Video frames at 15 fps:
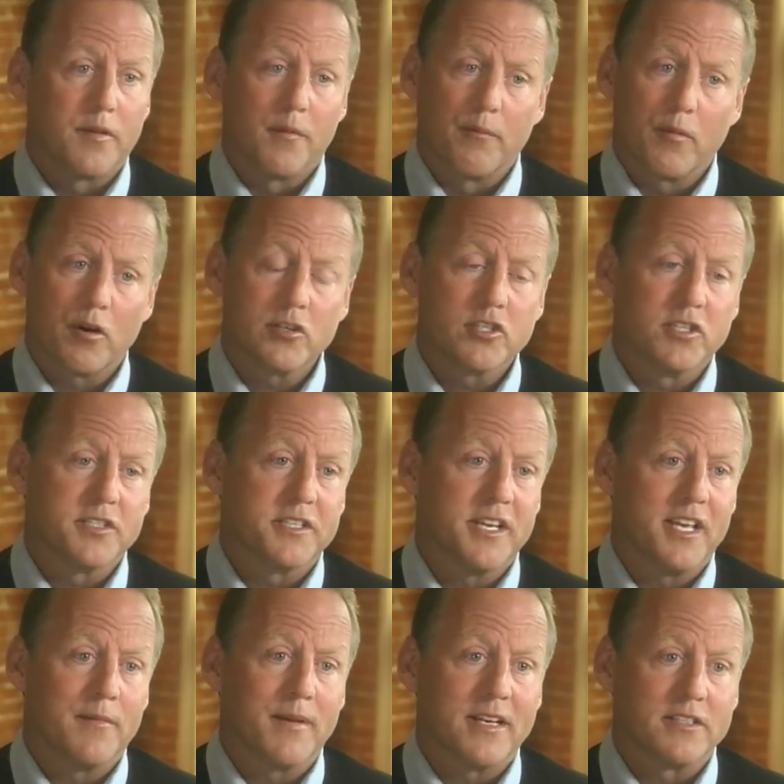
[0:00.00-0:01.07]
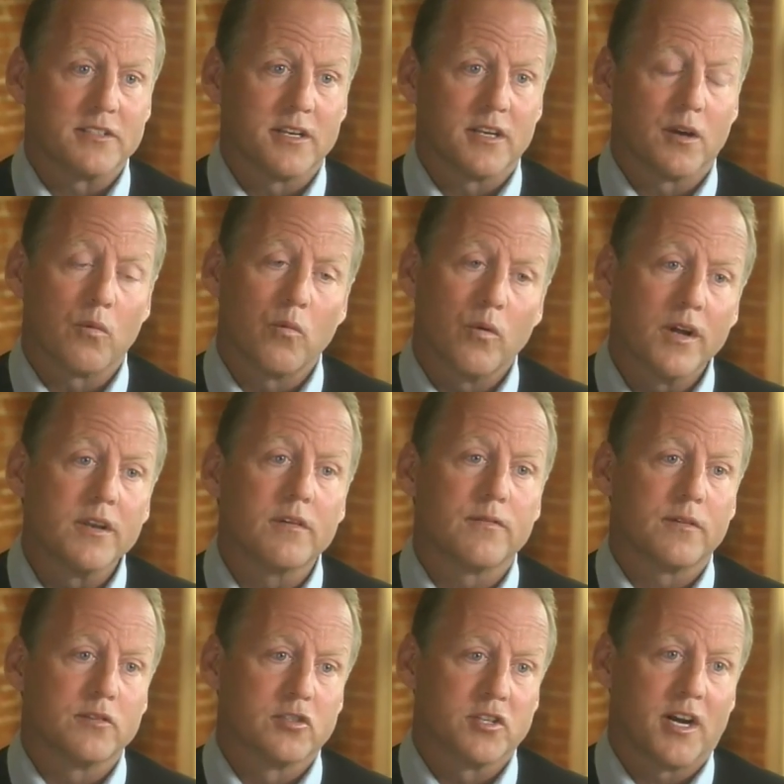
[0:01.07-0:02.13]
the merchant team has done a
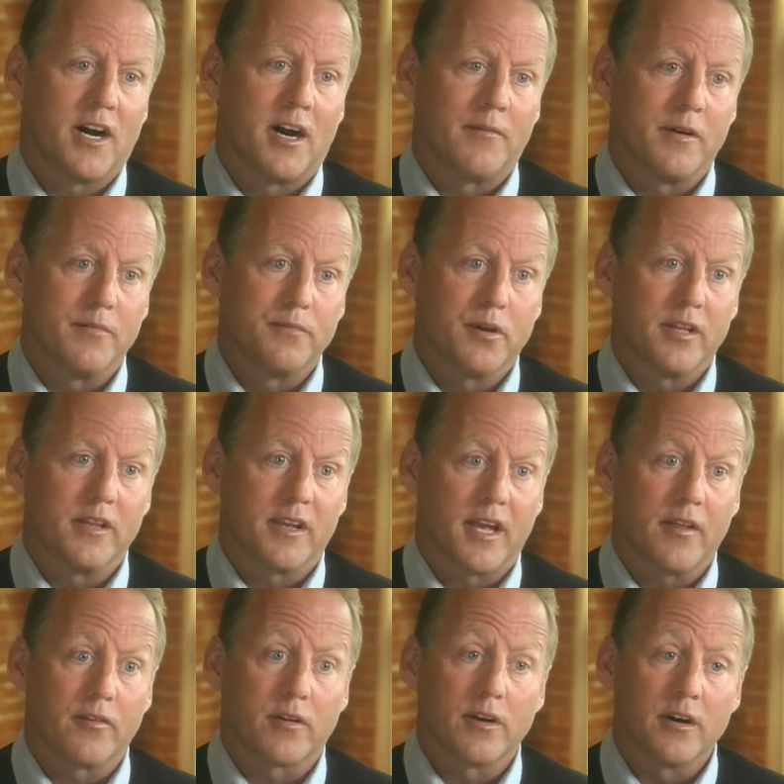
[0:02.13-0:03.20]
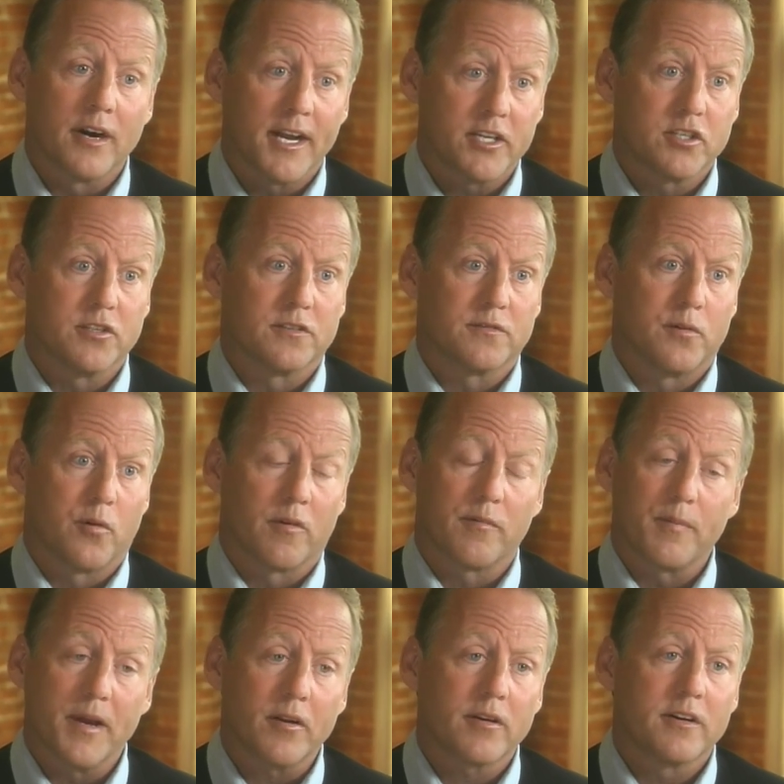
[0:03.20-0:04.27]
wonderful job of putting together collections for
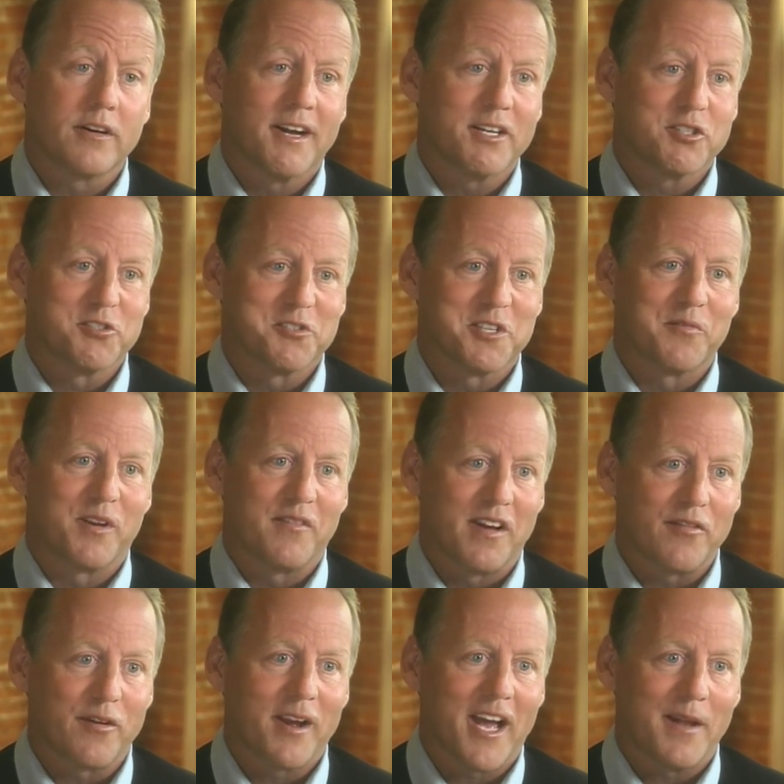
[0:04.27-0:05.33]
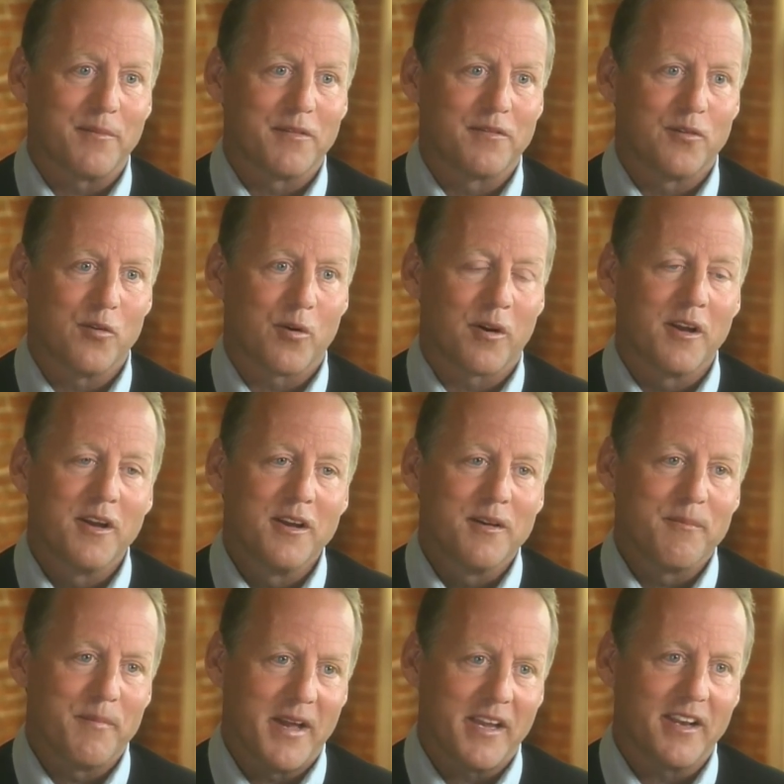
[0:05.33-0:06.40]
us, better collections than we've ever had before,
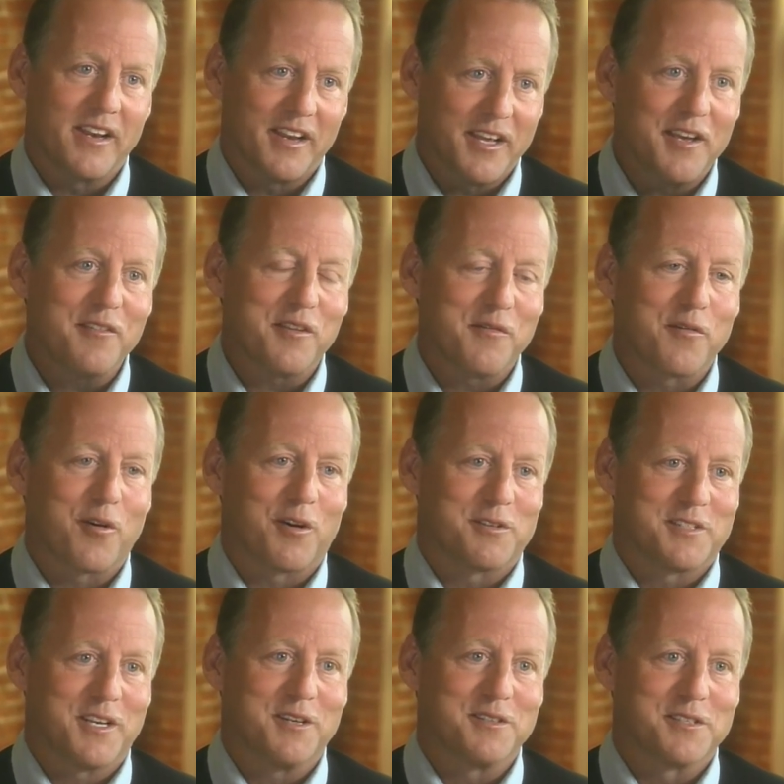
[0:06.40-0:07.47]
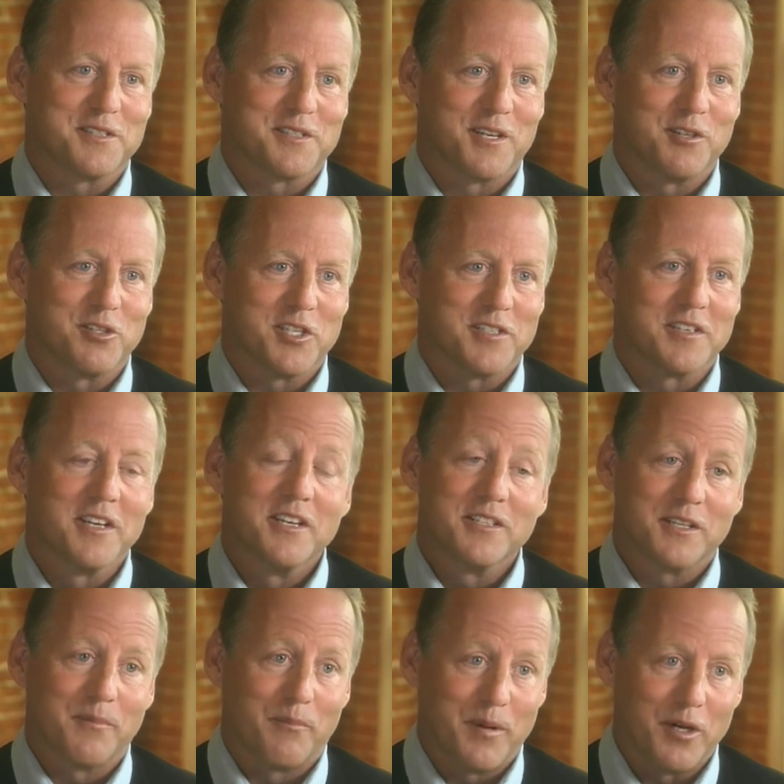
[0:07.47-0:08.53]
making it easy for our sales associates
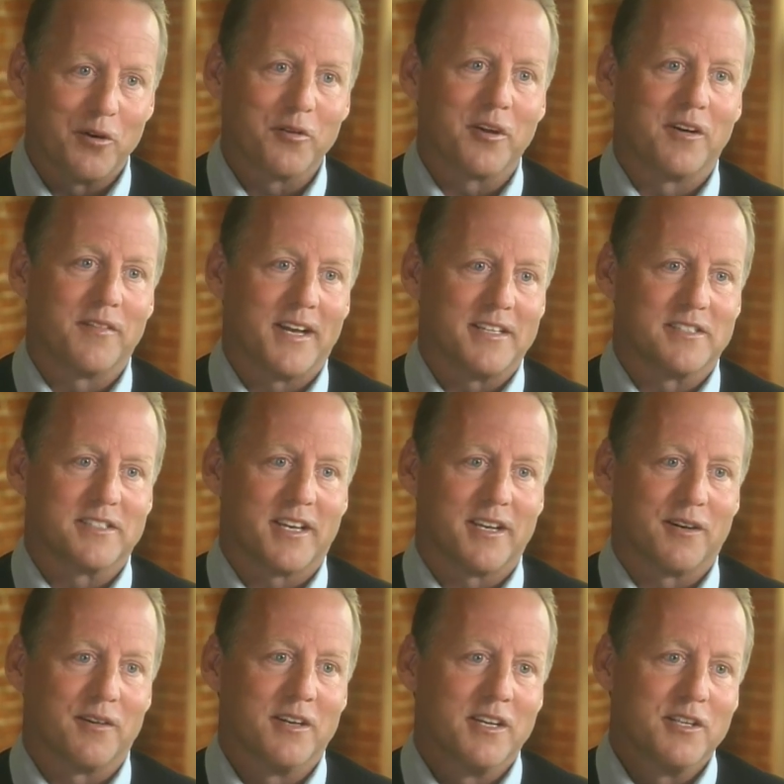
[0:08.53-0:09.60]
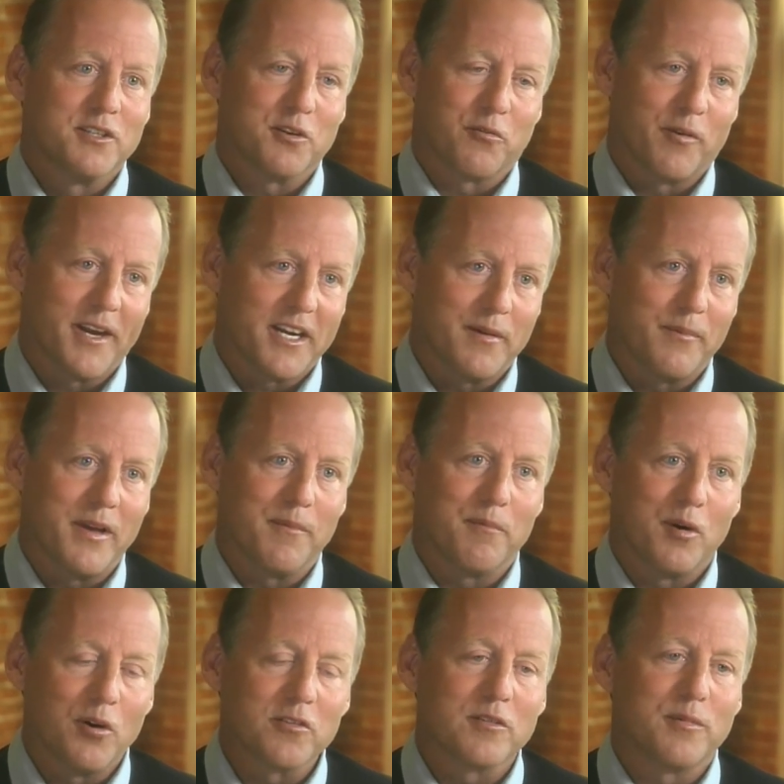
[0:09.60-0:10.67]
to build on that sale, to recommend
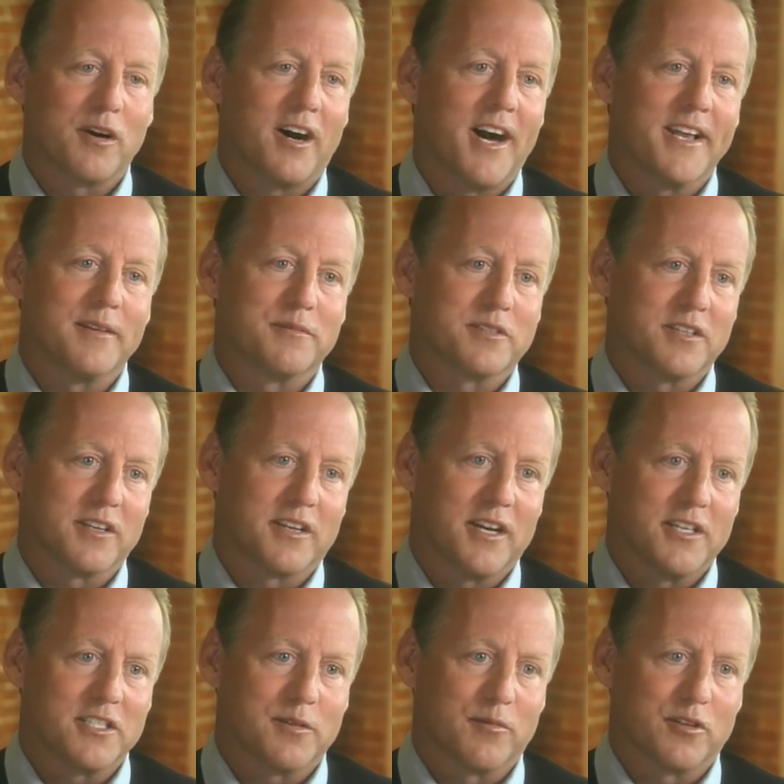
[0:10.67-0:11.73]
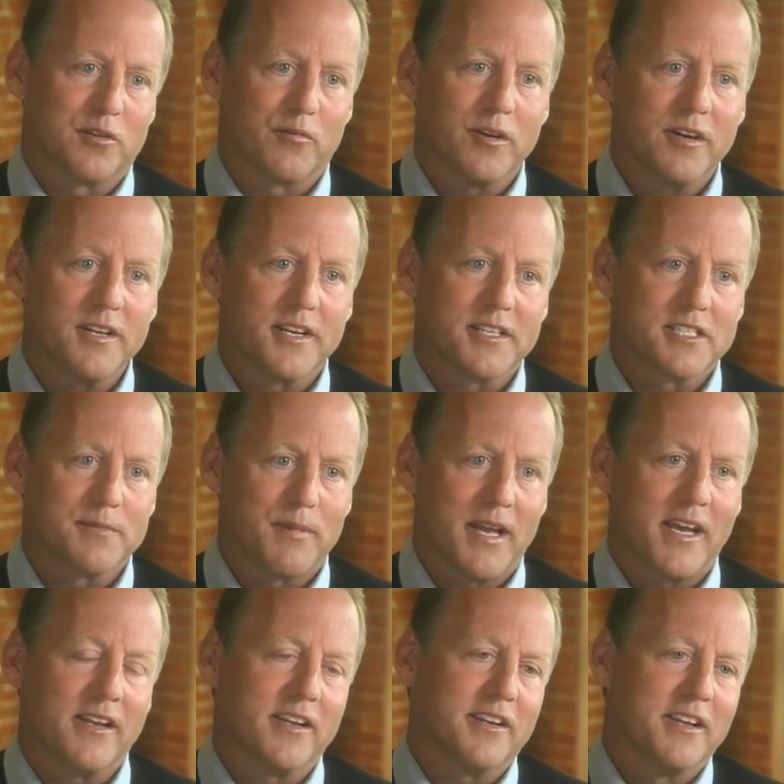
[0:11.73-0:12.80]
multiple items to the customer, to really
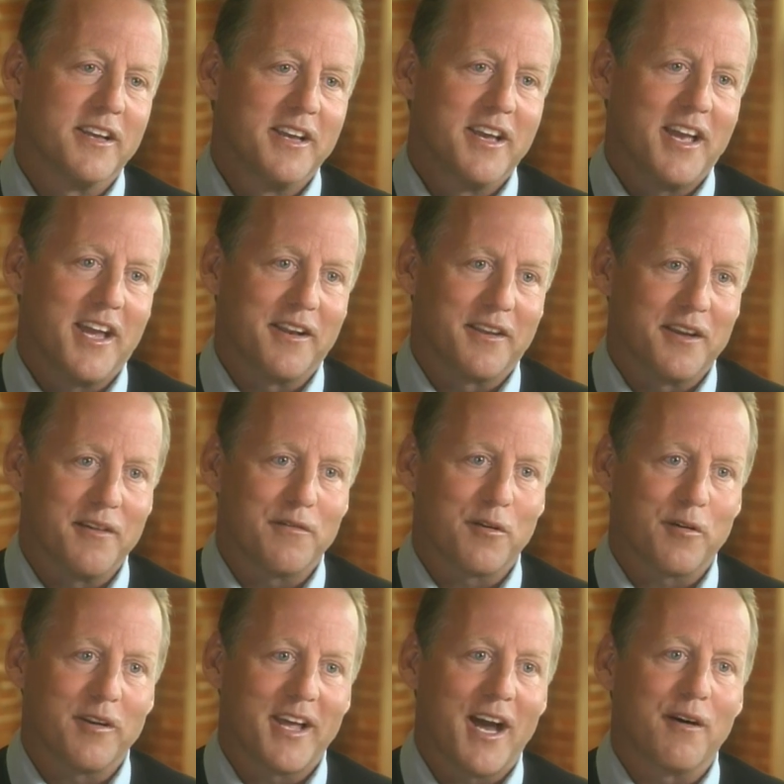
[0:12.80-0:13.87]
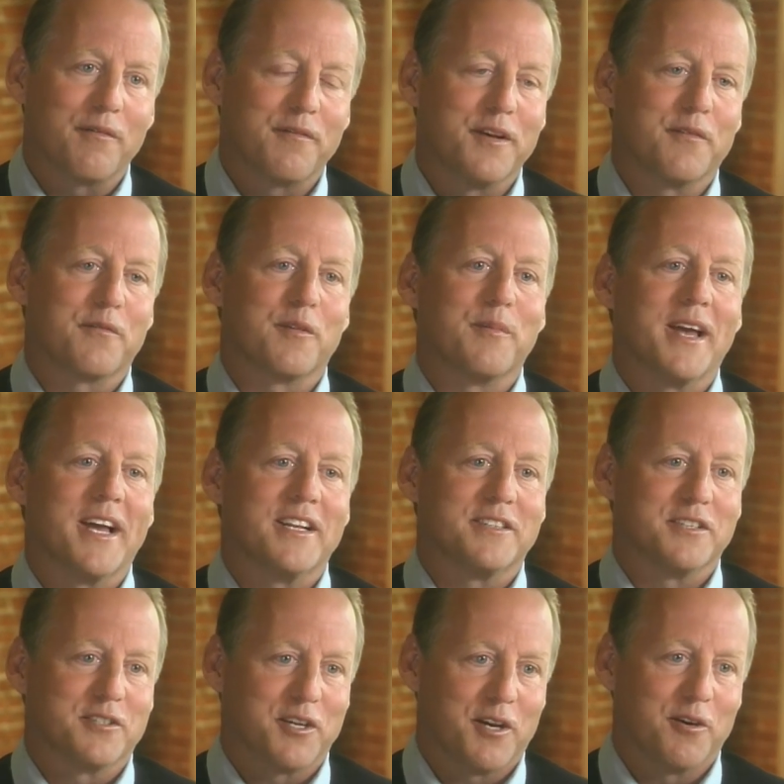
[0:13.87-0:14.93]
expand it and give her an outfit from head
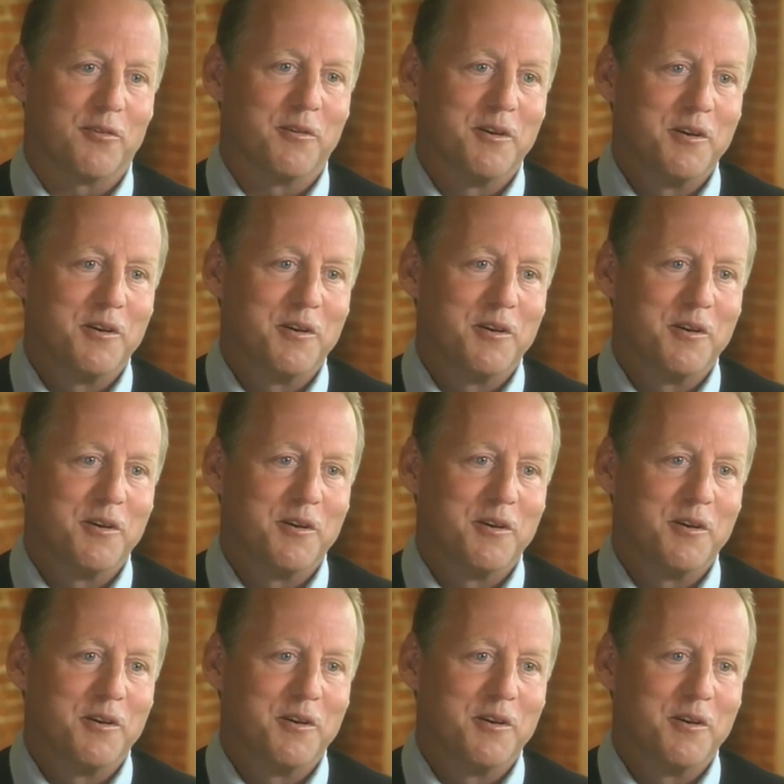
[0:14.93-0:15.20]
to toe,